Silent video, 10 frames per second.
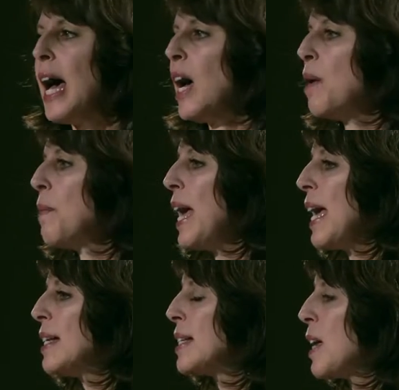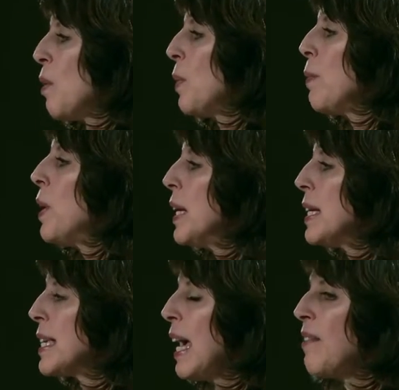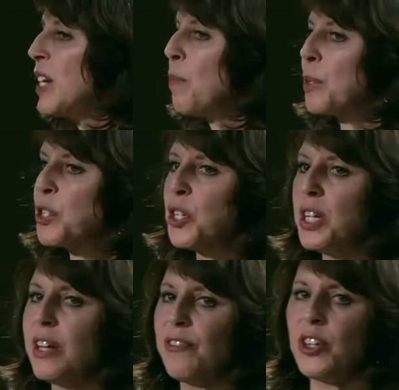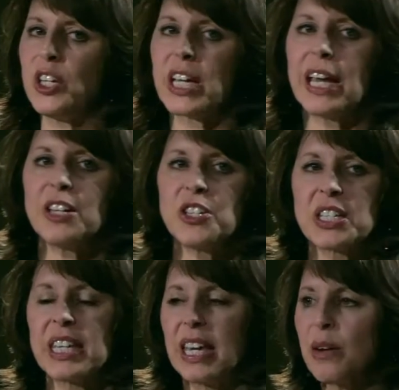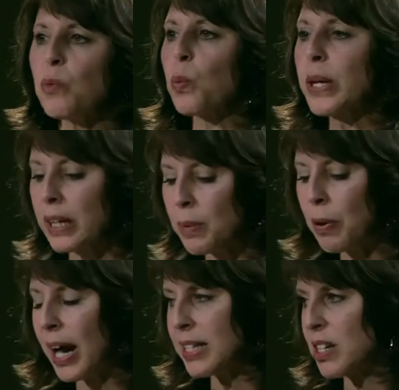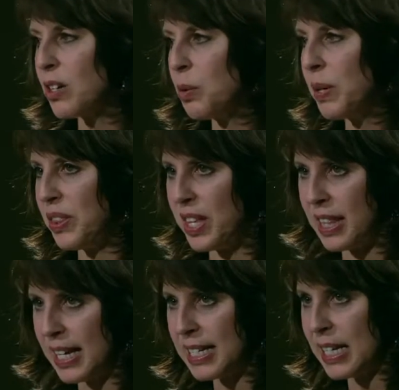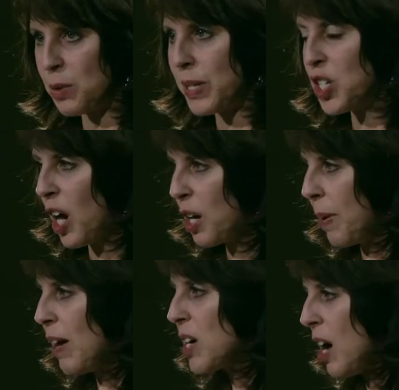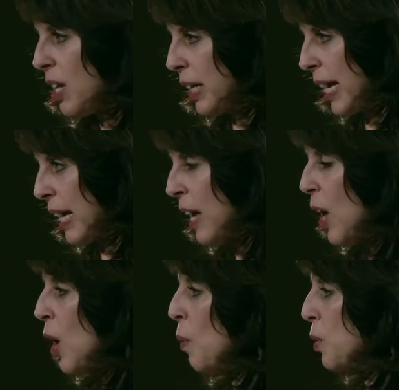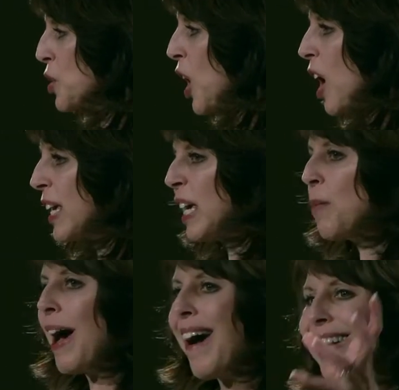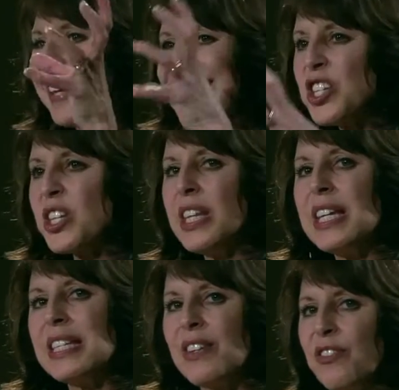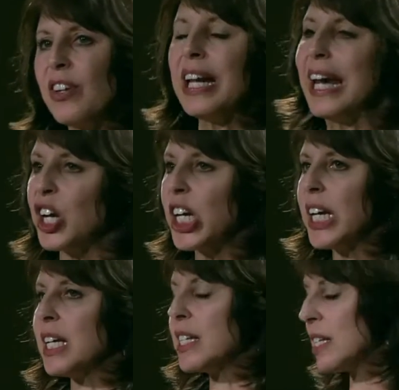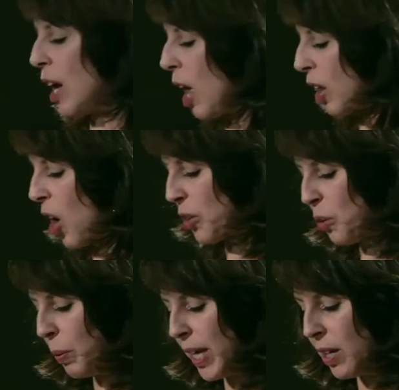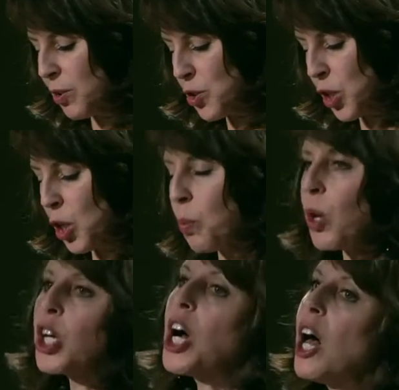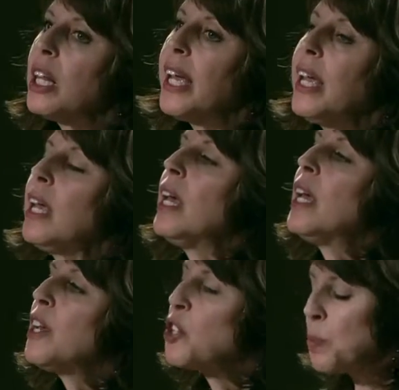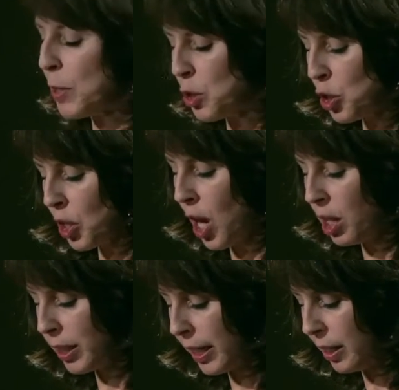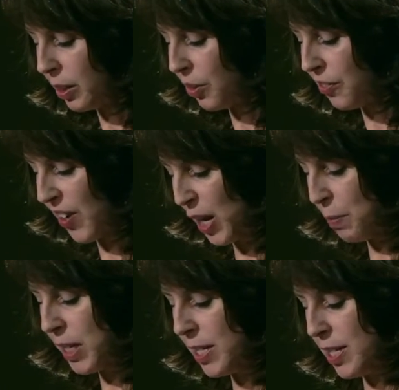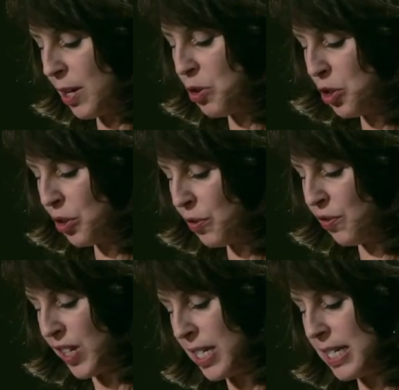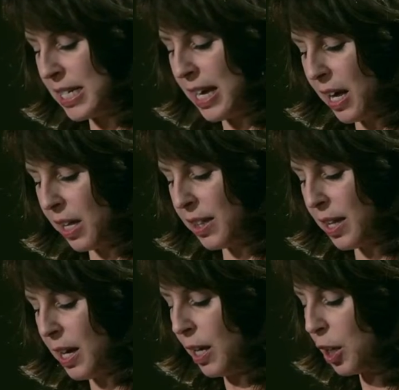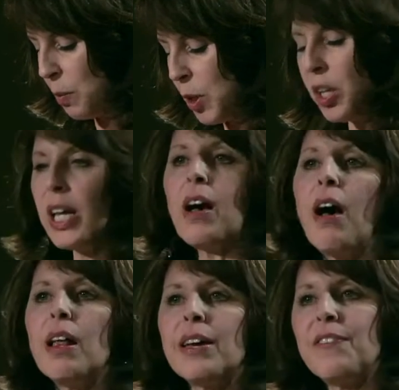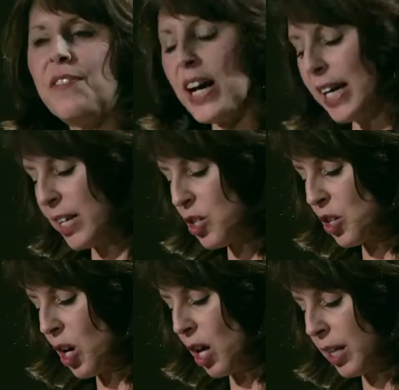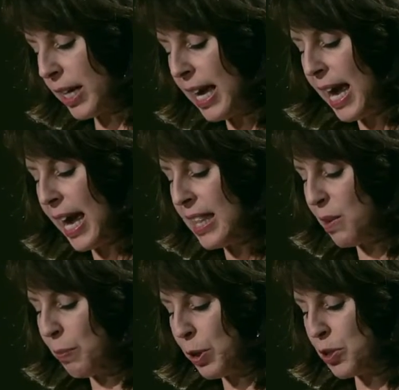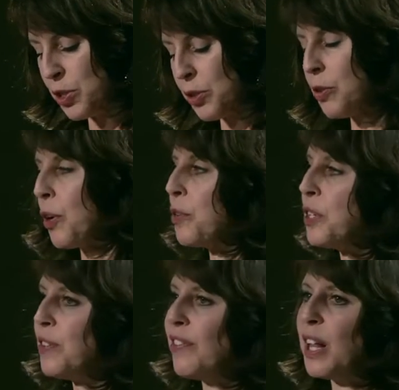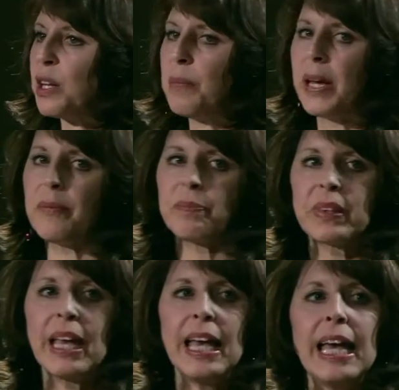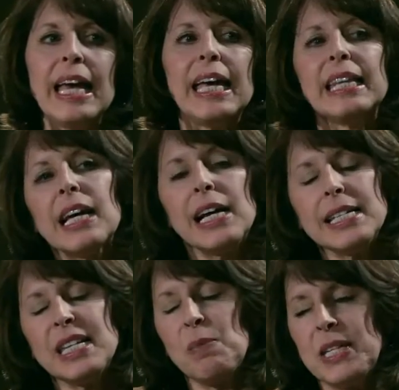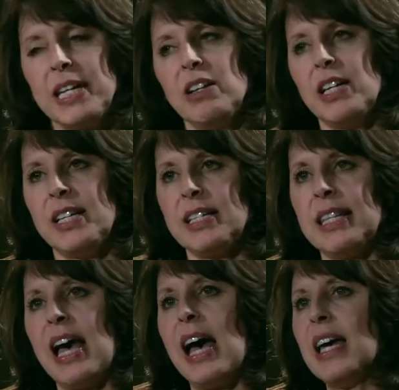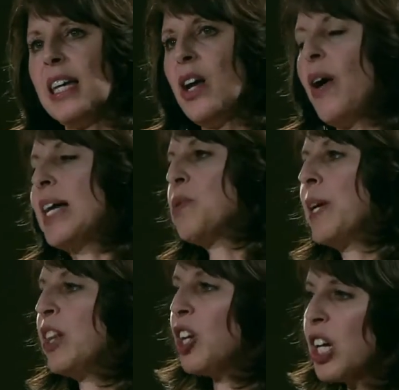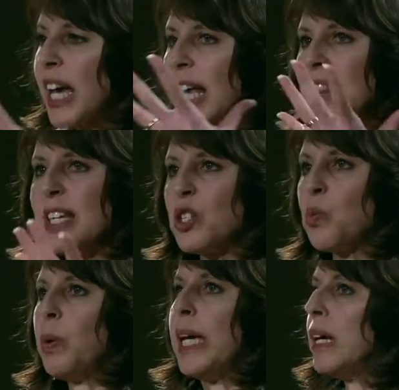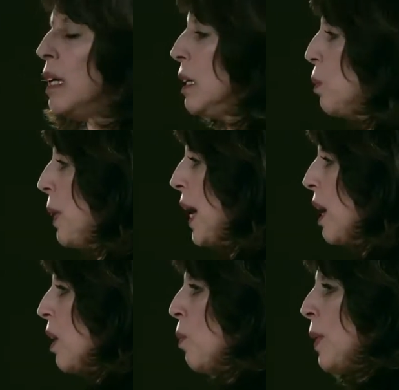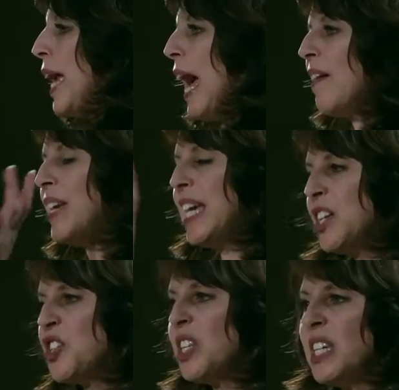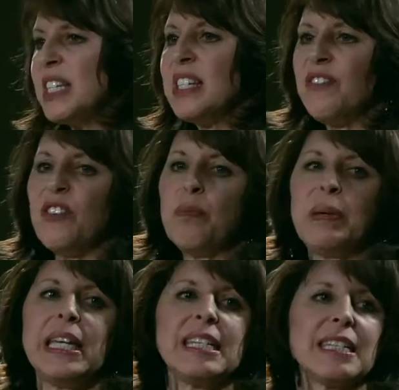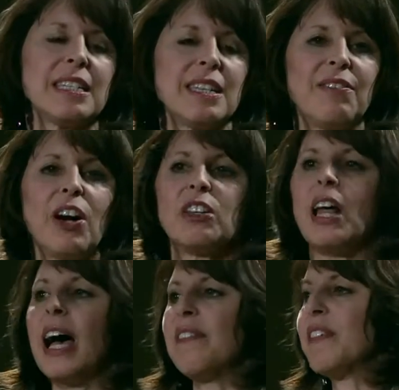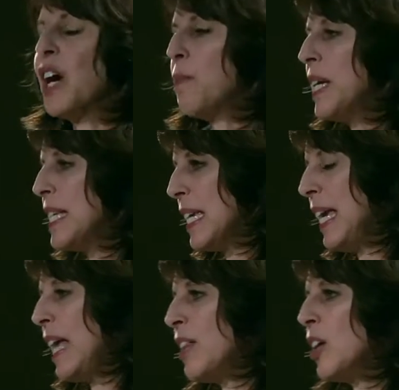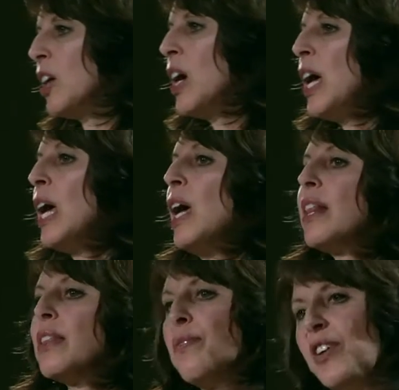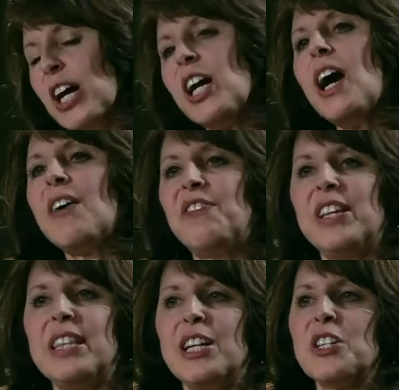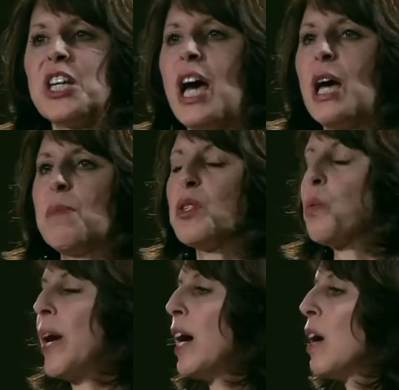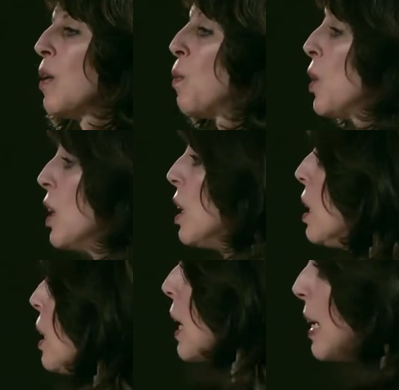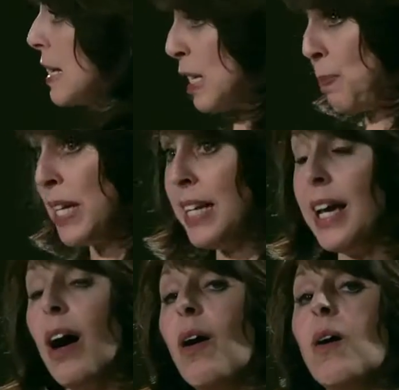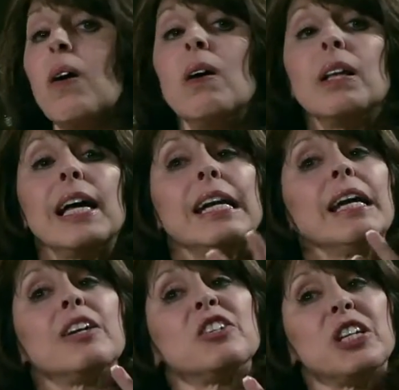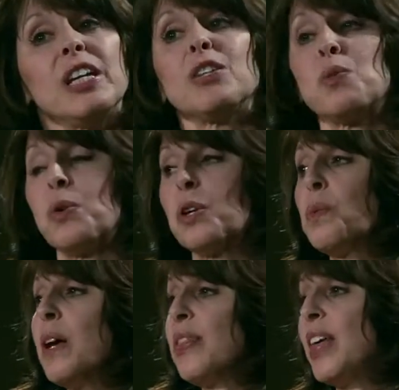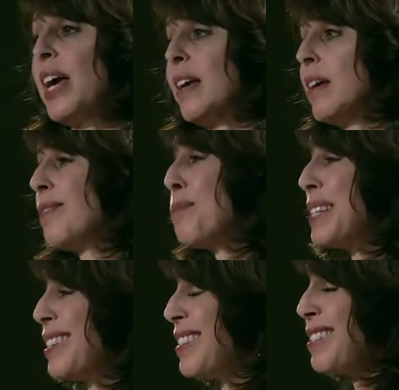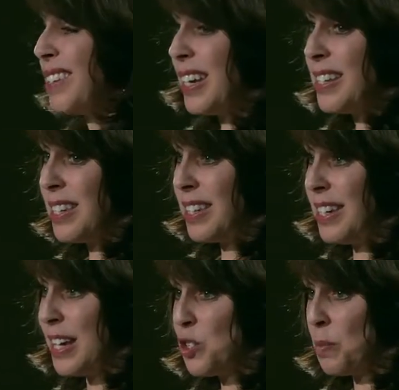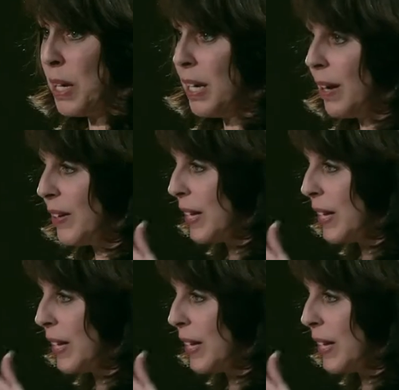And so we wanted to have an opportunity for you to kind of just get really practical within this. As we talk about calling, we're talking about each of these different areas along the wheel. So your work calling, your spiritual calling, your family, social, fitness and health, community calling, financial calling, and then personal growth and development. And the concept here is that, as we look at this wheel where we have each of these different pieces of our life coming together, very often there are times where we're spending a whole lot of energy toward one thing, potentially to the detriment of